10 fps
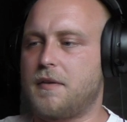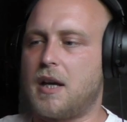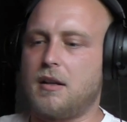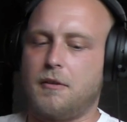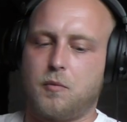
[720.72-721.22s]

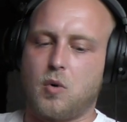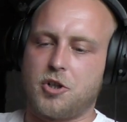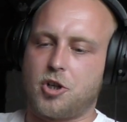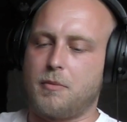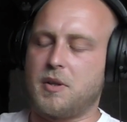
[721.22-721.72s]
that. If
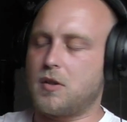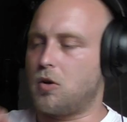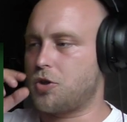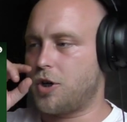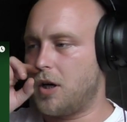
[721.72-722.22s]
one German
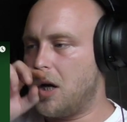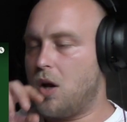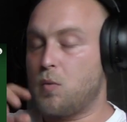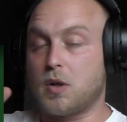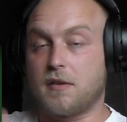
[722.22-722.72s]
soldier
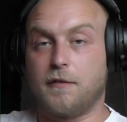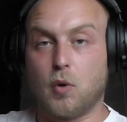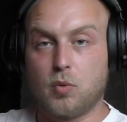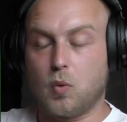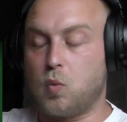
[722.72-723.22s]
was
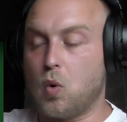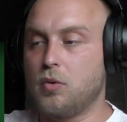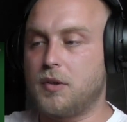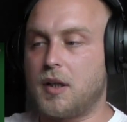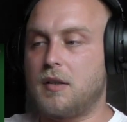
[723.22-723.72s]

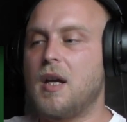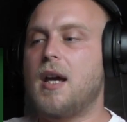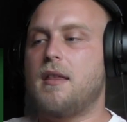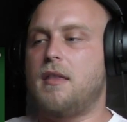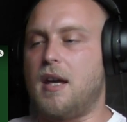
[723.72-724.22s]
wounded,
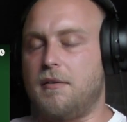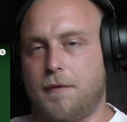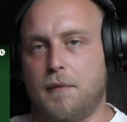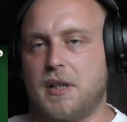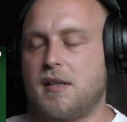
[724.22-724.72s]
then
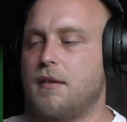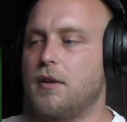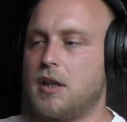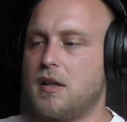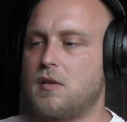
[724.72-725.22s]
50
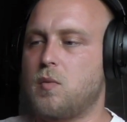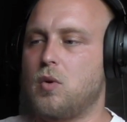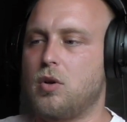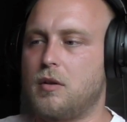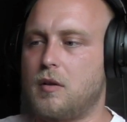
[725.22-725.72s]
civilians
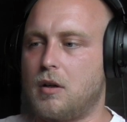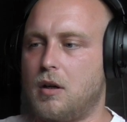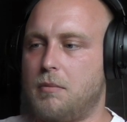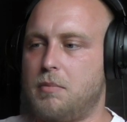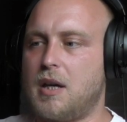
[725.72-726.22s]

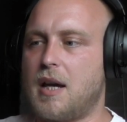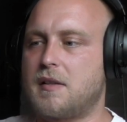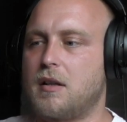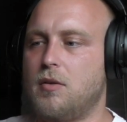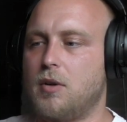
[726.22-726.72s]
would be
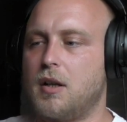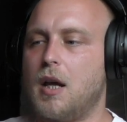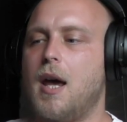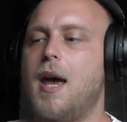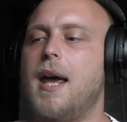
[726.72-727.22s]
executed.
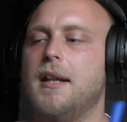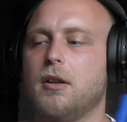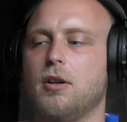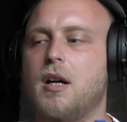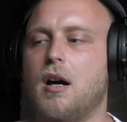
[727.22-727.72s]

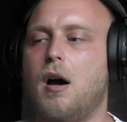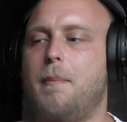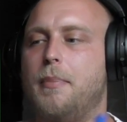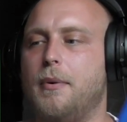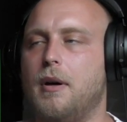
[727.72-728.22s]
And look
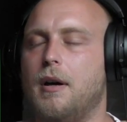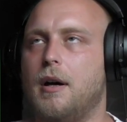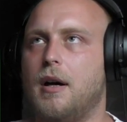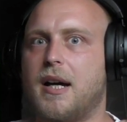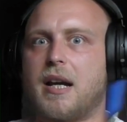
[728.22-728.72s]
up
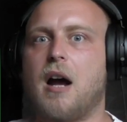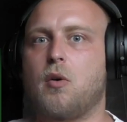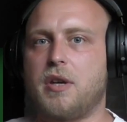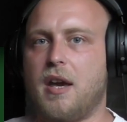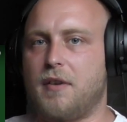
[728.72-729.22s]

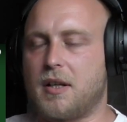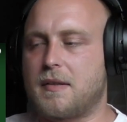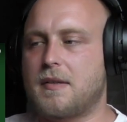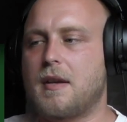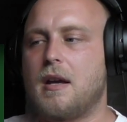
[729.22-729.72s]

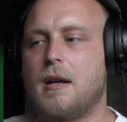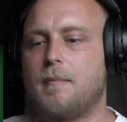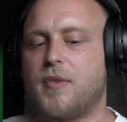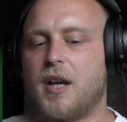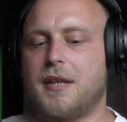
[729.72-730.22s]
Kragujevac.
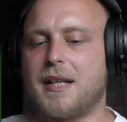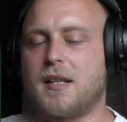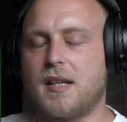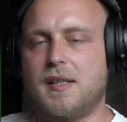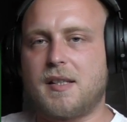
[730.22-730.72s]
That's
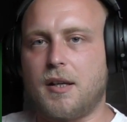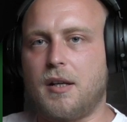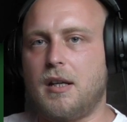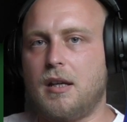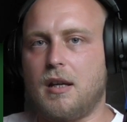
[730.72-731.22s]
a
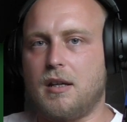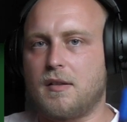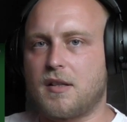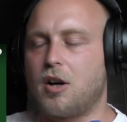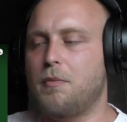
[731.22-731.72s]
city in
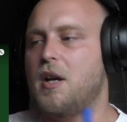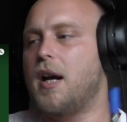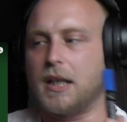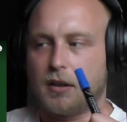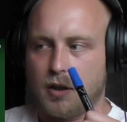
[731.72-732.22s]
Serbia,
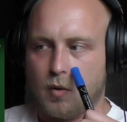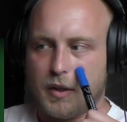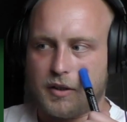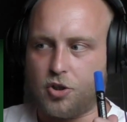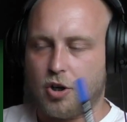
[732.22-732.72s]
and look
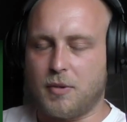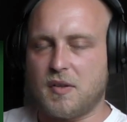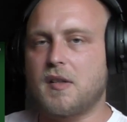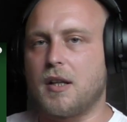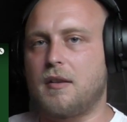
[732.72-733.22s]
what the
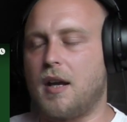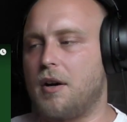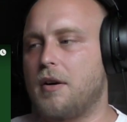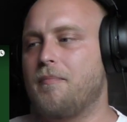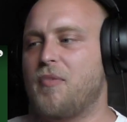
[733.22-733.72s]
Germans did there.